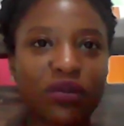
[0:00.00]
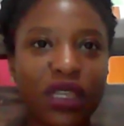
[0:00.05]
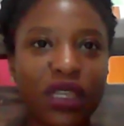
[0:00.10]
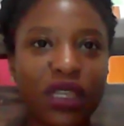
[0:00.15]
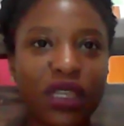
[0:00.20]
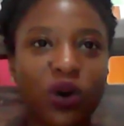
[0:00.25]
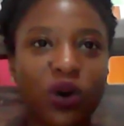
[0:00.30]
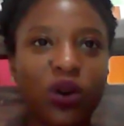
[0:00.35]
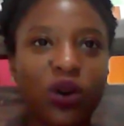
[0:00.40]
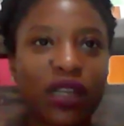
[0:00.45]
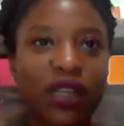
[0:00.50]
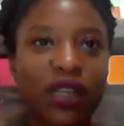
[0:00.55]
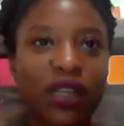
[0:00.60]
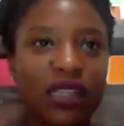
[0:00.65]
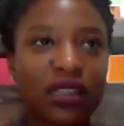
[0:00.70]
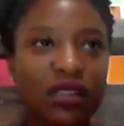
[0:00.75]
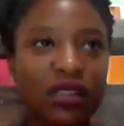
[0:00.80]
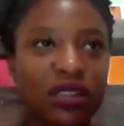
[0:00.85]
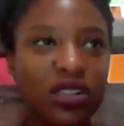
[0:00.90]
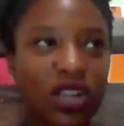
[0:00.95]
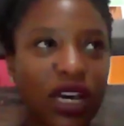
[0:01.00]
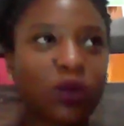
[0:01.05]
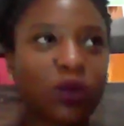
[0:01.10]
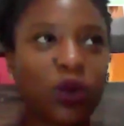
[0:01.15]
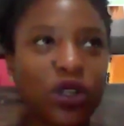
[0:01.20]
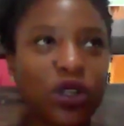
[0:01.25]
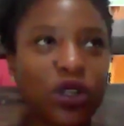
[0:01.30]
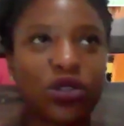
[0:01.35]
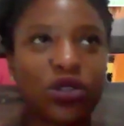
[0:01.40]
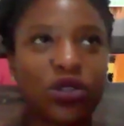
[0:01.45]
could look at
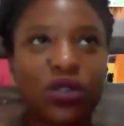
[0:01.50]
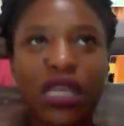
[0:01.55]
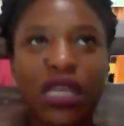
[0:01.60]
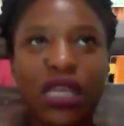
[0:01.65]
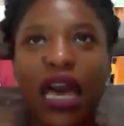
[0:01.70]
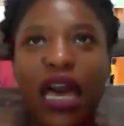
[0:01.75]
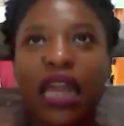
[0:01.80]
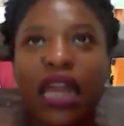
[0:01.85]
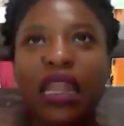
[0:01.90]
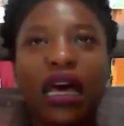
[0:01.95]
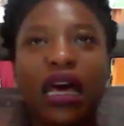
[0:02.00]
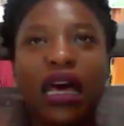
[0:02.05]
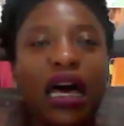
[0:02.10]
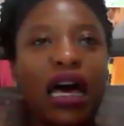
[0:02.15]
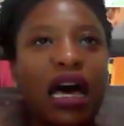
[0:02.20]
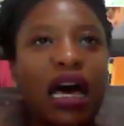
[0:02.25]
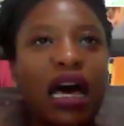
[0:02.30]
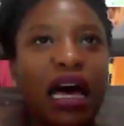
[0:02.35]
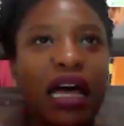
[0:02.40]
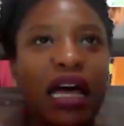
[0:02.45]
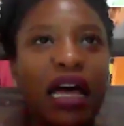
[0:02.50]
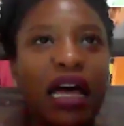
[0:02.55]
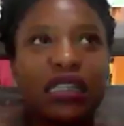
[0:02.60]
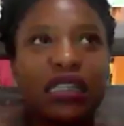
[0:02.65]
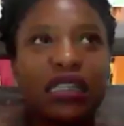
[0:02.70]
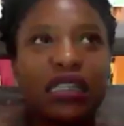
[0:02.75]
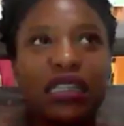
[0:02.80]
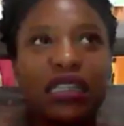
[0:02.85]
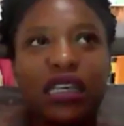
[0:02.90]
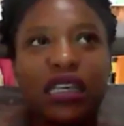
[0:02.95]
what you said. And
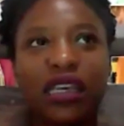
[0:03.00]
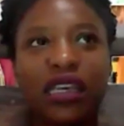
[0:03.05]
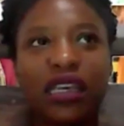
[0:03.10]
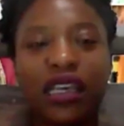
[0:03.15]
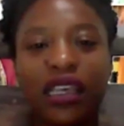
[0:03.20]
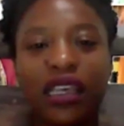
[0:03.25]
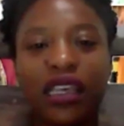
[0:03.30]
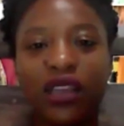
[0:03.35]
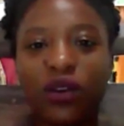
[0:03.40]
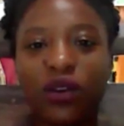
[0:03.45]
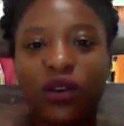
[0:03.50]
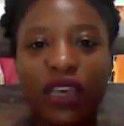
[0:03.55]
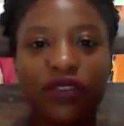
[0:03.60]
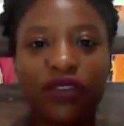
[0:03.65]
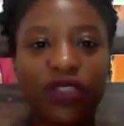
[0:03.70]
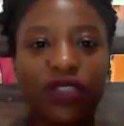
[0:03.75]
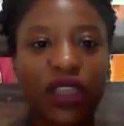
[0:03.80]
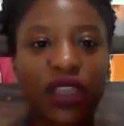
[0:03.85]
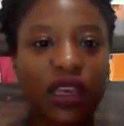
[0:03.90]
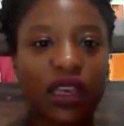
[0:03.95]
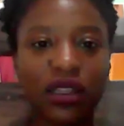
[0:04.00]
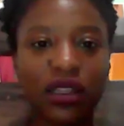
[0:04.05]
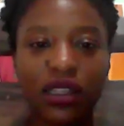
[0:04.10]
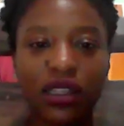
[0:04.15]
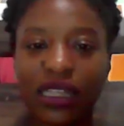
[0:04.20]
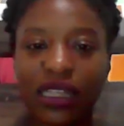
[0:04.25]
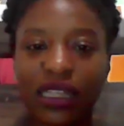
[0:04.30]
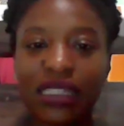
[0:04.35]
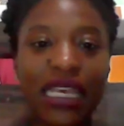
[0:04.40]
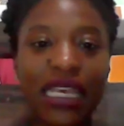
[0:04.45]
if
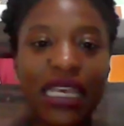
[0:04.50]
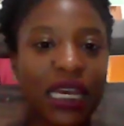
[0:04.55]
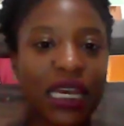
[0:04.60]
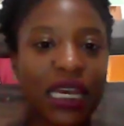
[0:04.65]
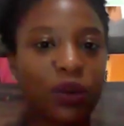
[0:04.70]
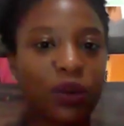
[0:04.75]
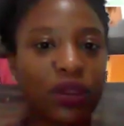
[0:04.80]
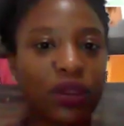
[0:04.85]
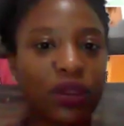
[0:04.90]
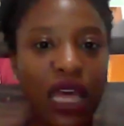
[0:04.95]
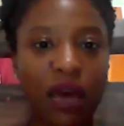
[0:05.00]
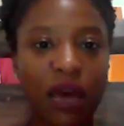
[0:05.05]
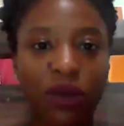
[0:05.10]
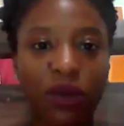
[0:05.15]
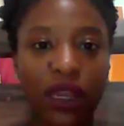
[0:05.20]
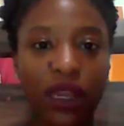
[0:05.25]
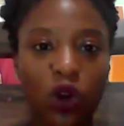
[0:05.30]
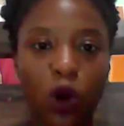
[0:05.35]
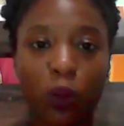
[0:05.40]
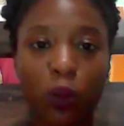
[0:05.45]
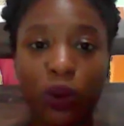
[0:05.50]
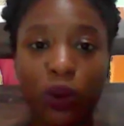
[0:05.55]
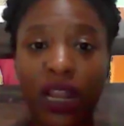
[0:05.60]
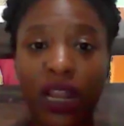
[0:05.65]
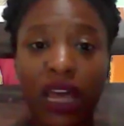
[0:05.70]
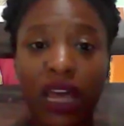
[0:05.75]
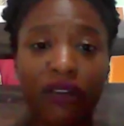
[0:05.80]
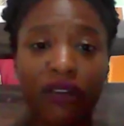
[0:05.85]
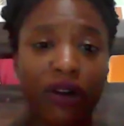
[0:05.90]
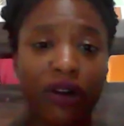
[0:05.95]
they could take it with them in corporate
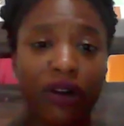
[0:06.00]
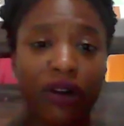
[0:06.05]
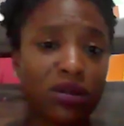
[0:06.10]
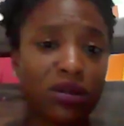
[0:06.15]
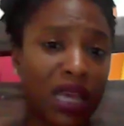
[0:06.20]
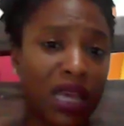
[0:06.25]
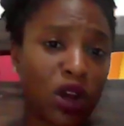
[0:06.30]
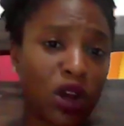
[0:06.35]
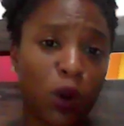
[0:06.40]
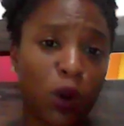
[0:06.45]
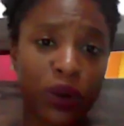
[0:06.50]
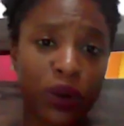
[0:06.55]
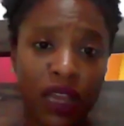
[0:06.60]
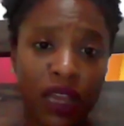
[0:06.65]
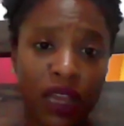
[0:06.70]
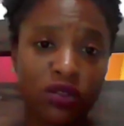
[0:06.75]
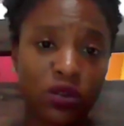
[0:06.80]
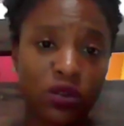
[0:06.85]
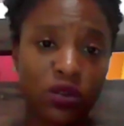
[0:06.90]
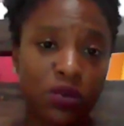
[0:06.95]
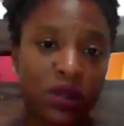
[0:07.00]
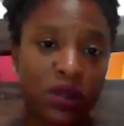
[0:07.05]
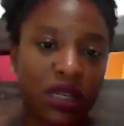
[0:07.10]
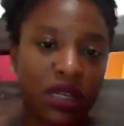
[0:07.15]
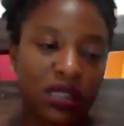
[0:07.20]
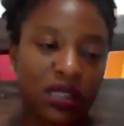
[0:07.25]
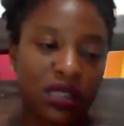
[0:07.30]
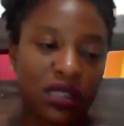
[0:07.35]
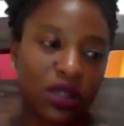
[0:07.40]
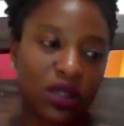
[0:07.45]
life, outside of corporate life too,
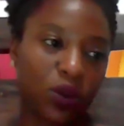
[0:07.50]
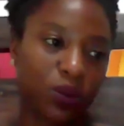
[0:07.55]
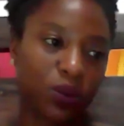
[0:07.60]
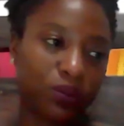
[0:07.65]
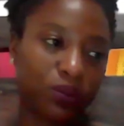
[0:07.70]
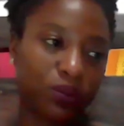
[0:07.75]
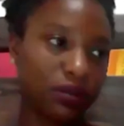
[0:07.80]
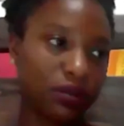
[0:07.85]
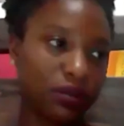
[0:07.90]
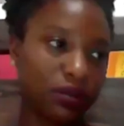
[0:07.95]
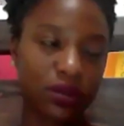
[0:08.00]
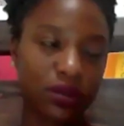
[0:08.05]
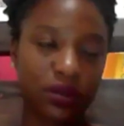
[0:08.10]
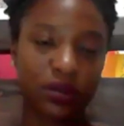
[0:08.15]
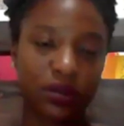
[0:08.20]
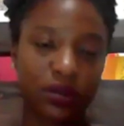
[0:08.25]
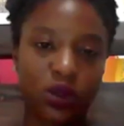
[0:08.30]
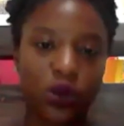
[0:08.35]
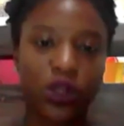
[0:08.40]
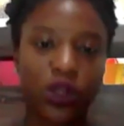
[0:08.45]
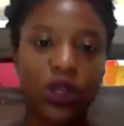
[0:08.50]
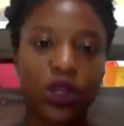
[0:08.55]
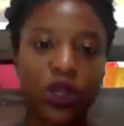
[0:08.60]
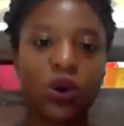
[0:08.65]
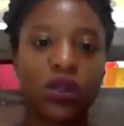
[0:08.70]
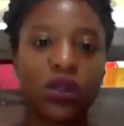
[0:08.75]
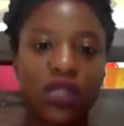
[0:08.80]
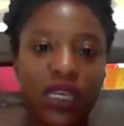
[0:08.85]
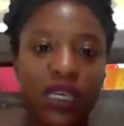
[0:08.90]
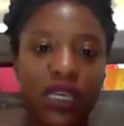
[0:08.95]
because when
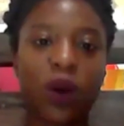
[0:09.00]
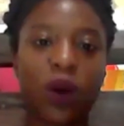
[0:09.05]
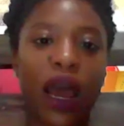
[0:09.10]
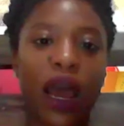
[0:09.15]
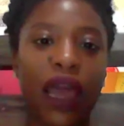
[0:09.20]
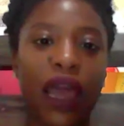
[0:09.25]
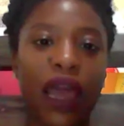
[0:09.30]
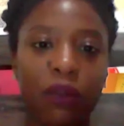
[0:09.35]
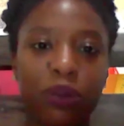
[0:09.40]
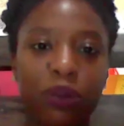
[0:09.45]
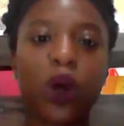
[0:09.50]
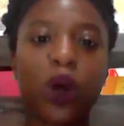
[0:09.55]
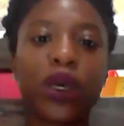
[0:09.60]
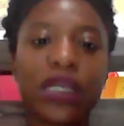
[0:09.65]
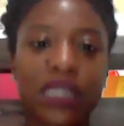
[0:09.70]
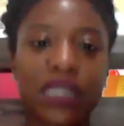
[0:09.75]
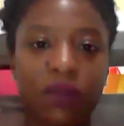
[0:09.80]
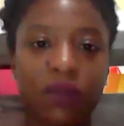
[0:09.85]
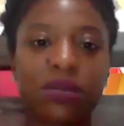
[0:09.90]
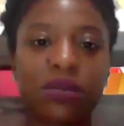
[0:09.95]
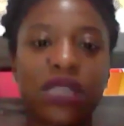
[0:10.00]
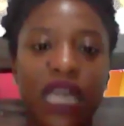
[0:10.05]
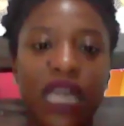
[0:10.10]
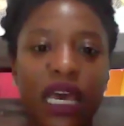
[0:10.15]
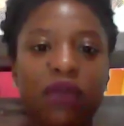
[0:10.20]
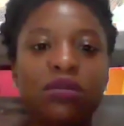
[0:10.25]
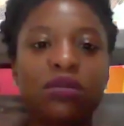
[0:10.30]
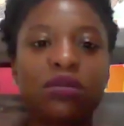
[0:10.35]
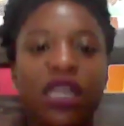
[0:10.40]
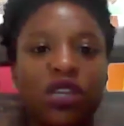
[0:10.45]
you're thinking by employees
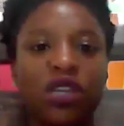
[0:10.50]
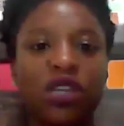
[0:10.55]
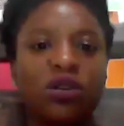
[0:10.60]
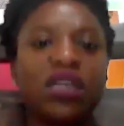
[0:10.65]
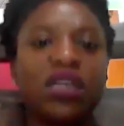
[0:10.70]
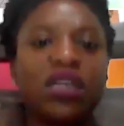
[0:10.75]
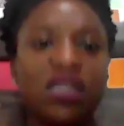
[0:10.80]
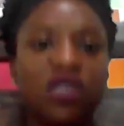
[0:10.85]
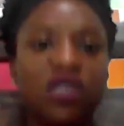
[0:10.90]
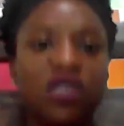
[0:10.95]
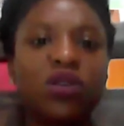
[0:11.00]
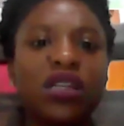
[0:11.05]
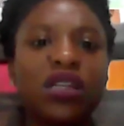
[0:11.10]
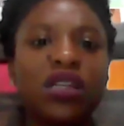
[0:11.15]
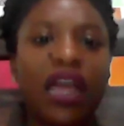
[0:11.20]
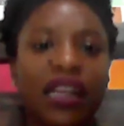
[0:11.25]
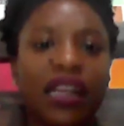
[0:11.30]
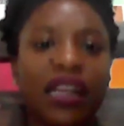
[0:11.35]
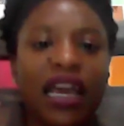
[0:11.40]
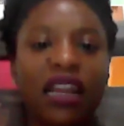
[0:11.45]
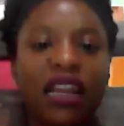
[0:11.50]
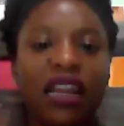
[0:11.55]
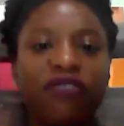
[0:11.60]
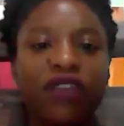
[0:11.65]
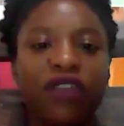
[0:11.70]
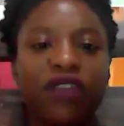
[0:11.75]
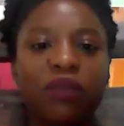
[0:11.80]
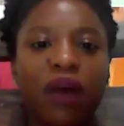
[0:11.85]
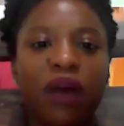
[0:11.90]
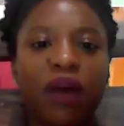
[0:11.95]
sometimes, and you need that kind of
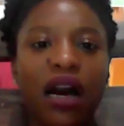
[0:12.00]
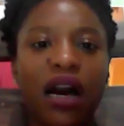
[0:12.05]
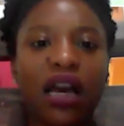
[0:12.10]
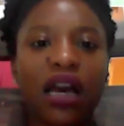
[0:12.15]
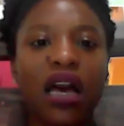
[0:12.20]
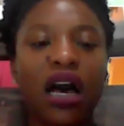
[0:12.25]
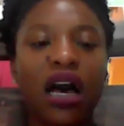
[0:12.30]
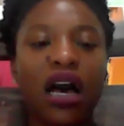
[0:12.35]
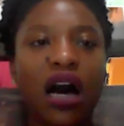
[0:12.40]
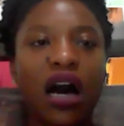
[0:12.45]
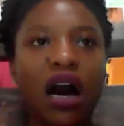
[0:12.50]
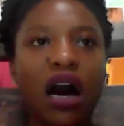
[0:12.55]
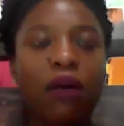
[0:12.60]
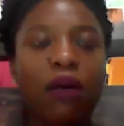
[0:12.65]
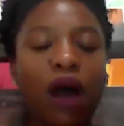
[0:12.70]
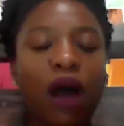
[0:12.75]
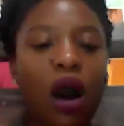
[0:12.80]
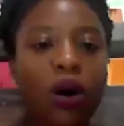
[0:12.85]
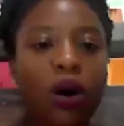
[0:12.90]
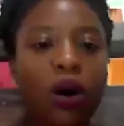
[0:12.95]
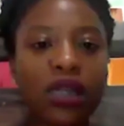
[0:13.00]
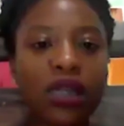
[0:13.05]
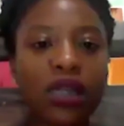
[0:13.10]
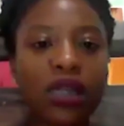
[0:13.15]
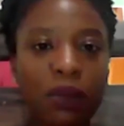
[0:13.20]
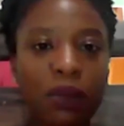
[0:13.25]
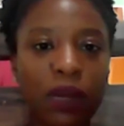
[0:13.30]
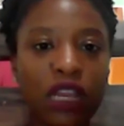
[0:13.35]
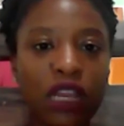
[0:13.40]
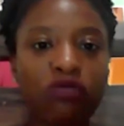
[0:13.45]
feedback. How could
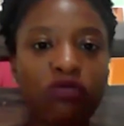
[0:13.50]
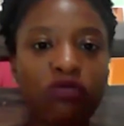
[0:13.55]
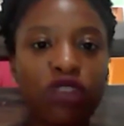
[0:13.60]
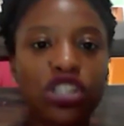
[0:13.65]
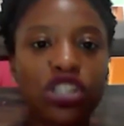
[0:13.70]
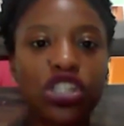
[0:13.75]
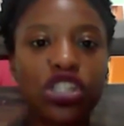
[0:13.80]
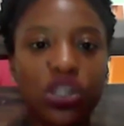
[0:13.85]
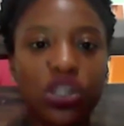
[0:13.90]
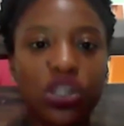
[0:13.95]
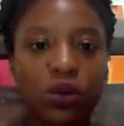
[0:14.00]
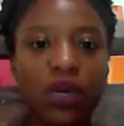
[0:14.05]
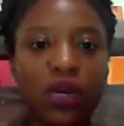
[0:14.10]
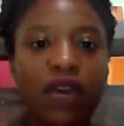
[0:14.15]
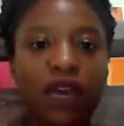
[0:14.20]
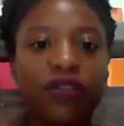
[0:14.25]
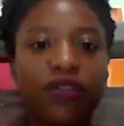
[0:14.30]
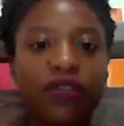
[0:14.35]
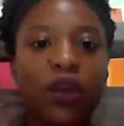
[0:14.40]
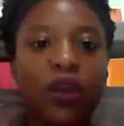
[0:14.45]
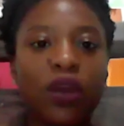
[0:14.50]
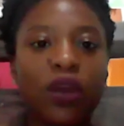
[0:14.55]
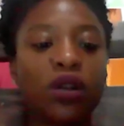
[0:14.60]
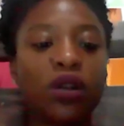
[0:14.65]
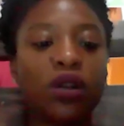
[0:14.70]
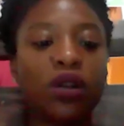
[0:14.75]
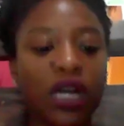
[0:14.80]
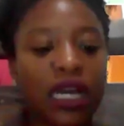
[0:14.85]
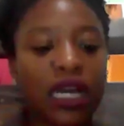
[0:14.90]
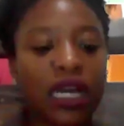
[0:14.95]
somebody reach you if they
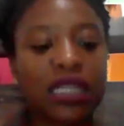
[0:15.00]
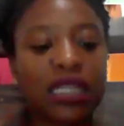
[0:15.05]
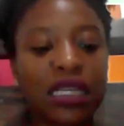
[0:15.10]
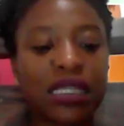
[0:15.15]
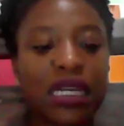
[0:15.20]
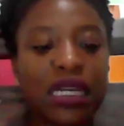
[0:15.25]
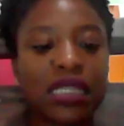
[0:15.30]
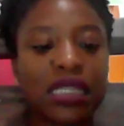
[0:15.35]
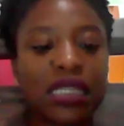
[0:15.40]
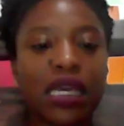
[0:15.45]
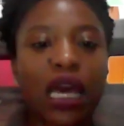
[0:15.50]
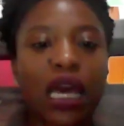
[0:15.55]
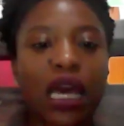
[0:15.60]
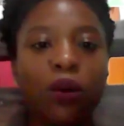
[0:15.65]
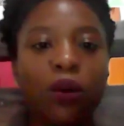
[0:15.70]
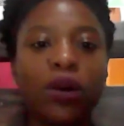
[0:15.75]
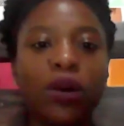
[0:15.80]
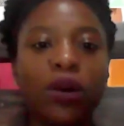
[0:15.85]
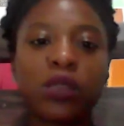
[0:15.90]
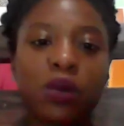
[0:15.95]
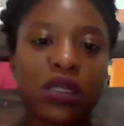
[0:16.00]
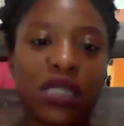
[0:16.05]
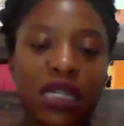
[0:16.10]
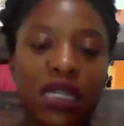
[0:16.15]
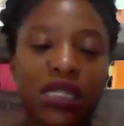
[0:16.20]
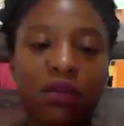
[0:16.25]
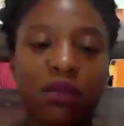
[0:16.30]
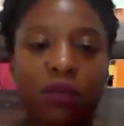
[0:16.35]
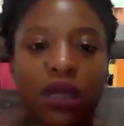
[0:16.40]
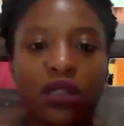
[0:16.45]
look at this and they say, I want this person
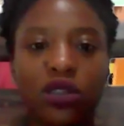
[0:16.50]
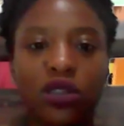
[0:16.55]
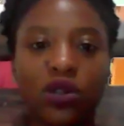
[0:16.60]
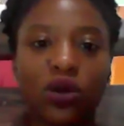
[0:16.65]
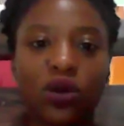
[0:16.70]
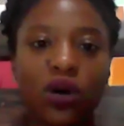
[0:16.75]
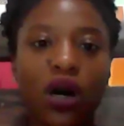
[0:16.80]
as a mentor?